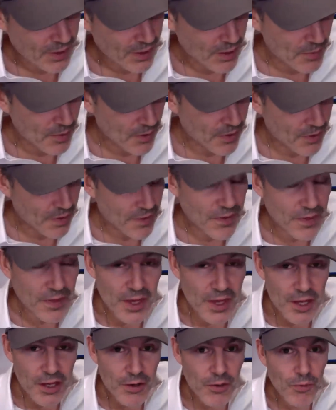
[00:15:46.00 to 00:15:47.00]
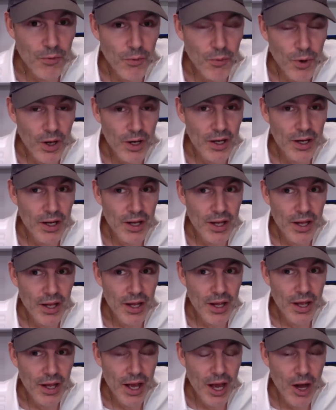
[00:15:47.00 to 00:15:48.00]
I mean, think what
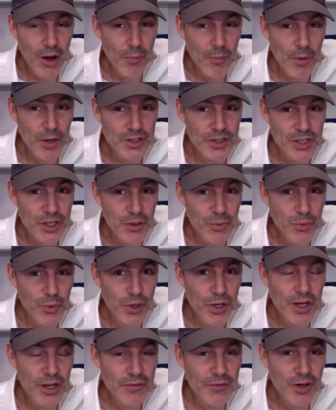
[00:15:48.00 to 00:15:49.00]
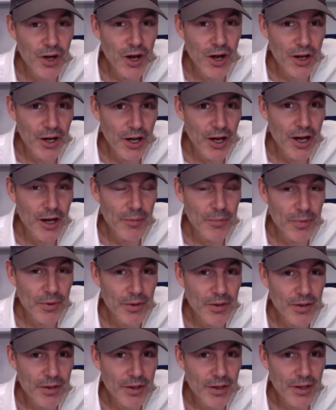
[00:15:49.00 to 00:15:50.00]
how much it would have gone up
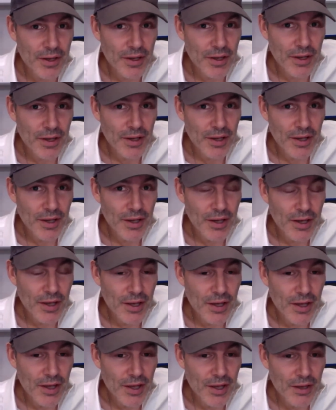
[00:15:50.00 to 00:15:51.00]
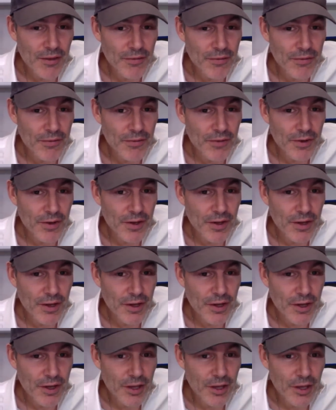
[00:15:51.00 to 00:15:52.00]
if
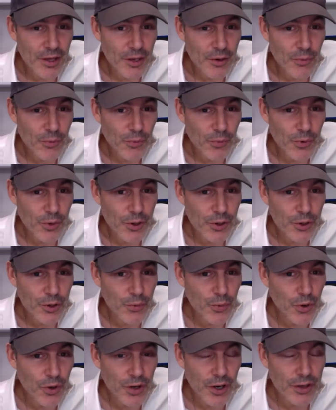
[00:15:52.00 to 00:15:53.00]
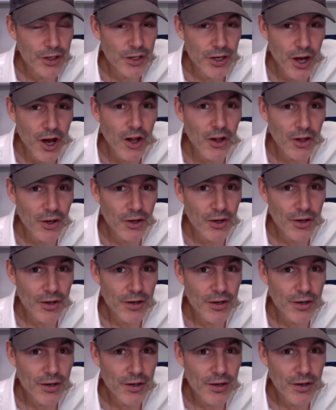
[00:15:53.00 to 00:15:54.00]
you weren't on the dollar.
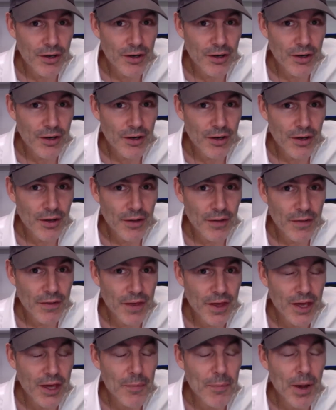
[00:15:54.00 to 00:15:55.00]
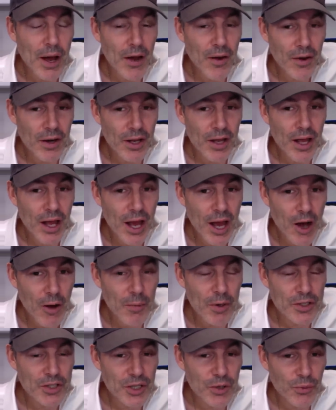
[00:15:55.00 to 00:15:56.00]
Think about how
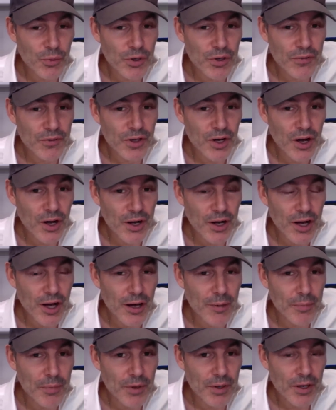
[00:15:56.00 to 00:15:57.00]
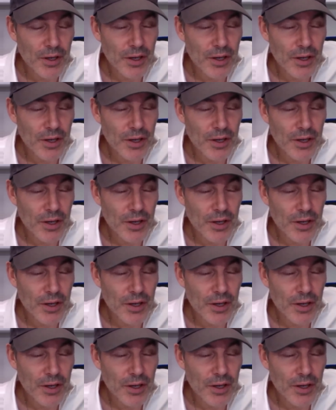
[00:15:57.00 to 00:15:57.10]
much it would have gone up